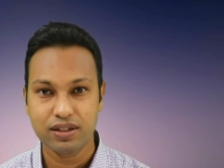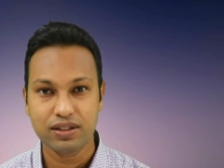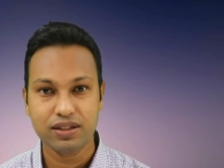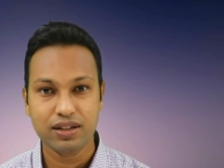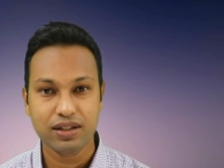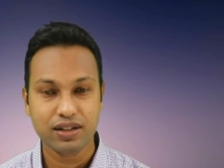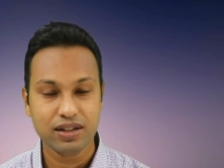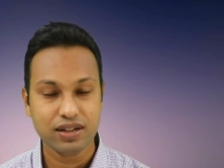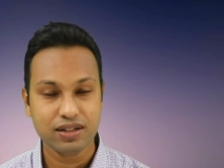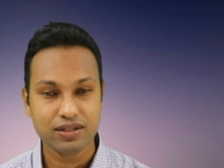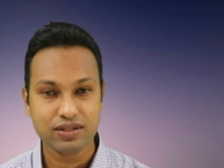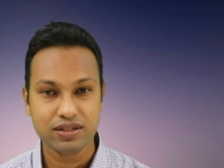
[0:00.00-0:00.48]

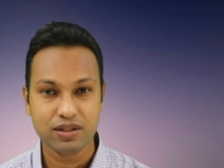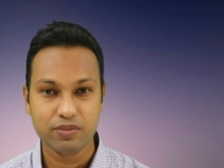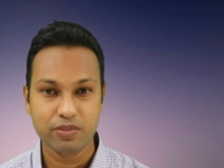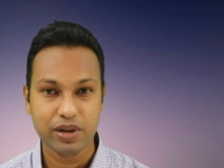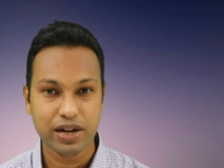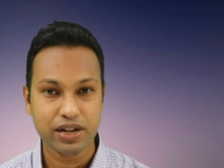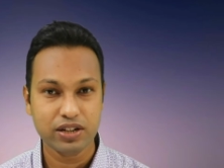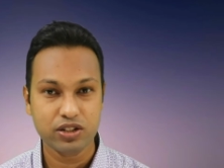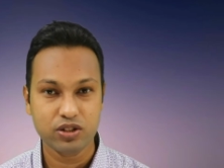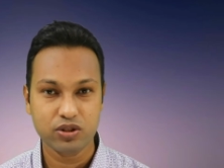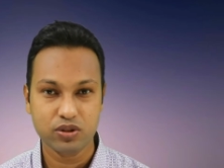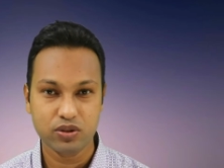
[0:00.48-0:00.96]
There are some
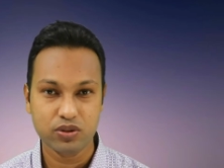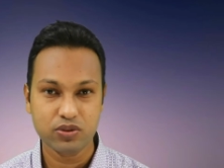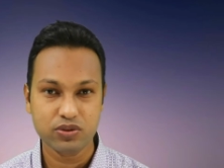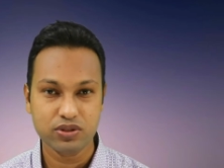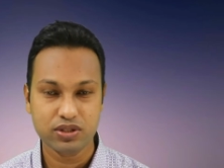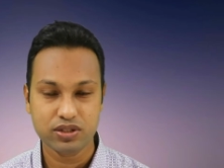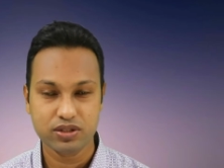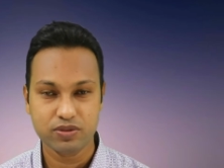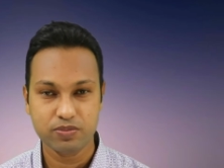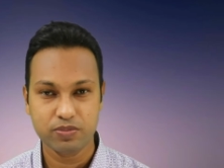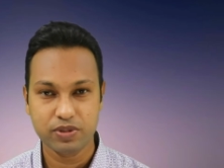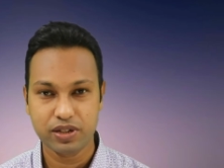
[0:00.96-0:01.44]

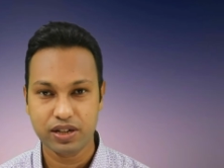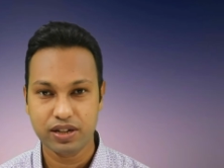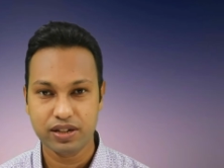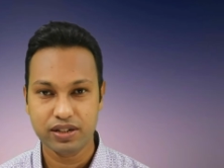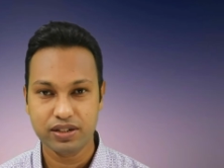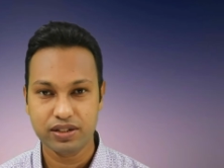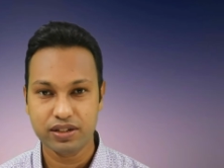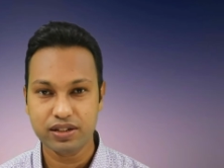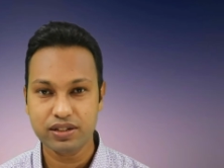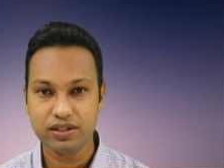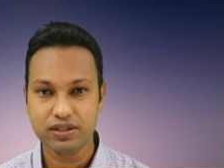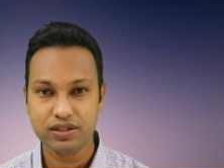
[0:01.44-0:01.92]
etiologies
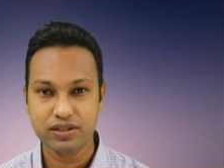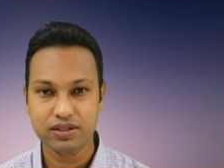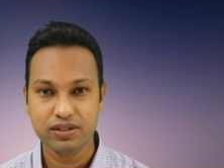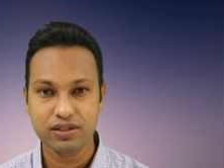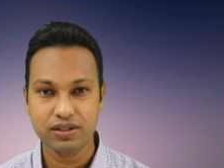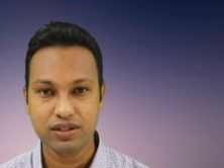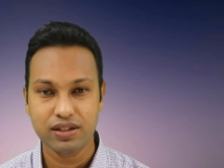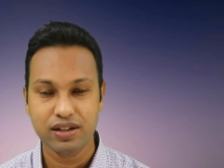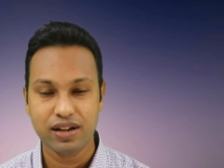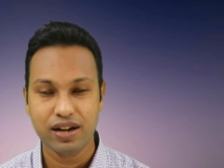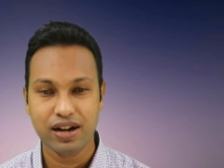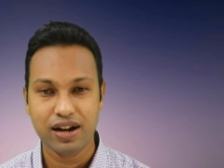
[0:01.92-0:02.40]
behind it,
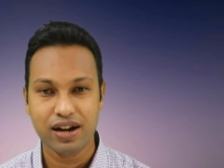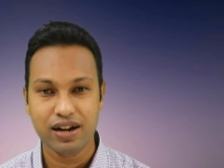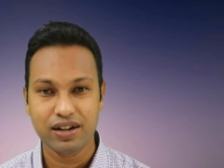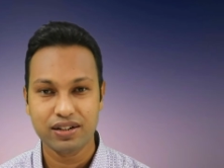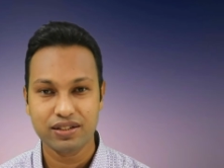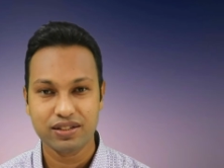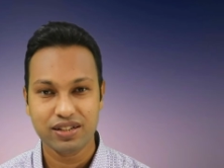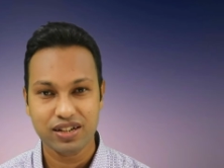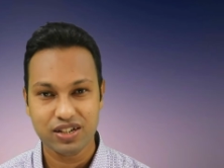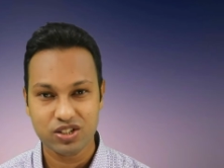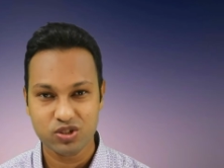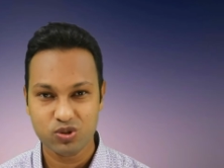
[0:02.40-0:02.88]

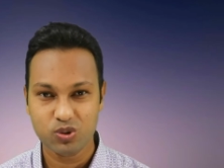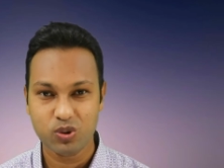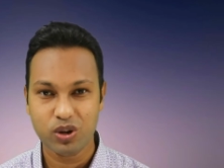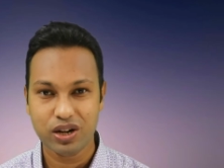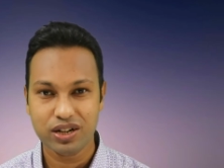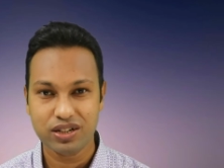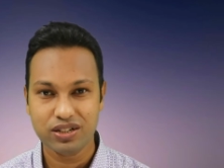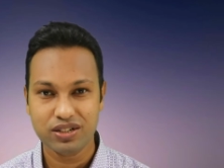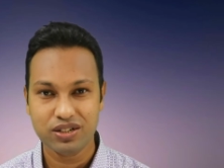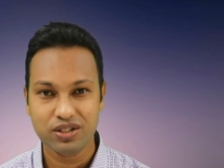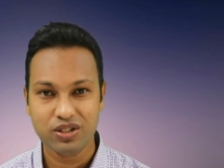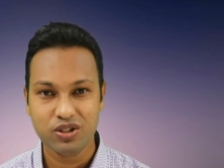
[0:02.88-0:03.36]
and that's
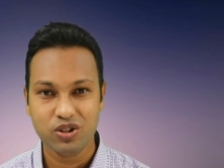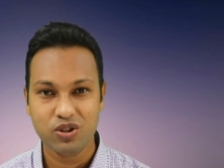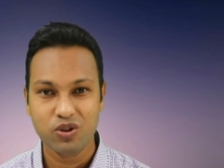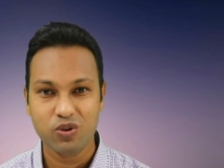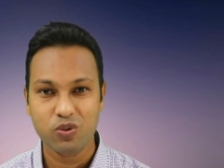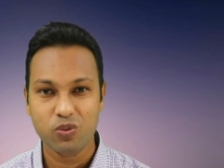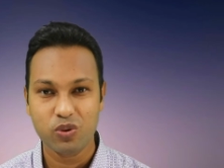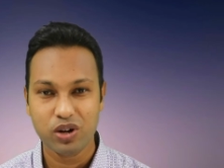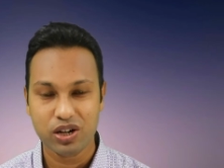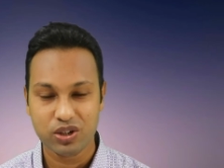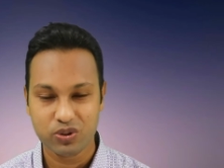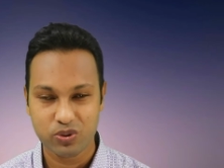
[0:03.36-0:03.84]
what
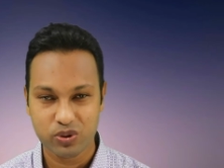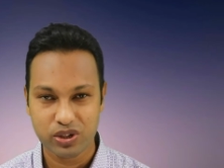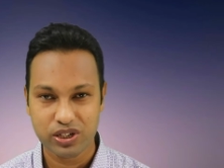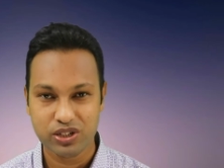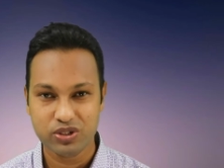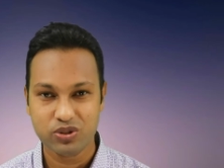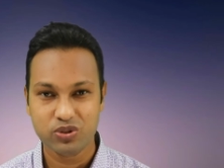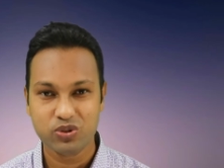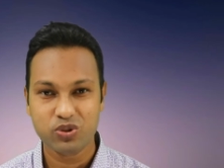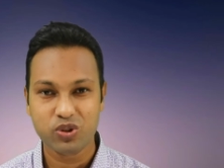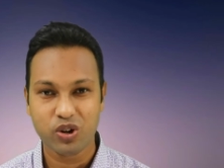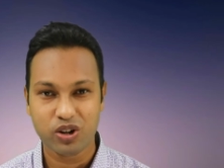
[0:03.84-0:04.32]
we are
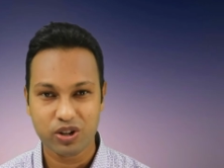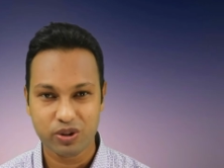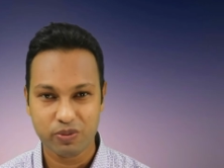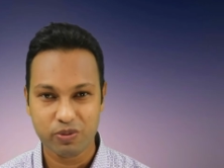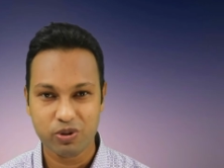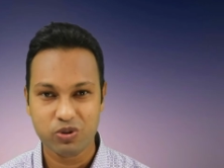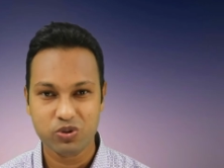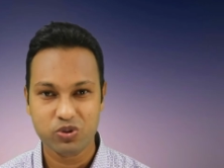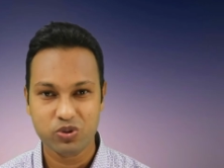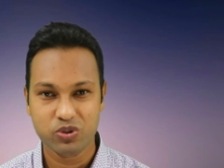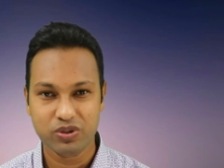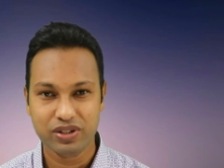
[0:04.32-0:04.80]
going to talk
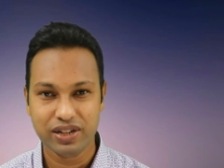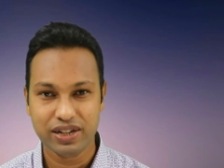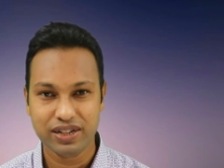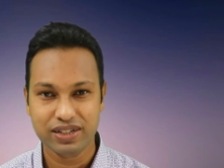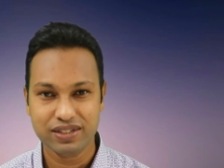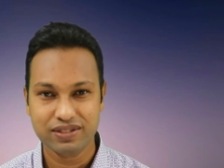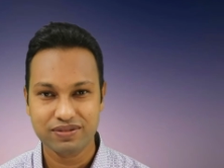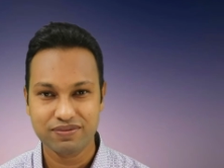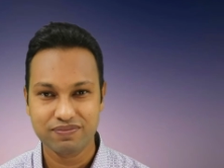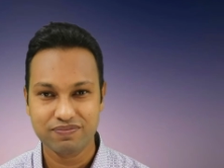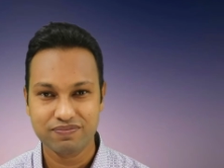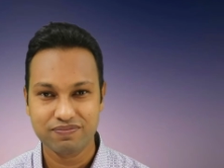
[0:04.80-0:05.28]
about
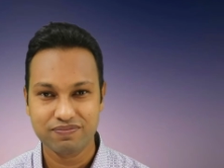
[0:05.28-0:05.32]
today.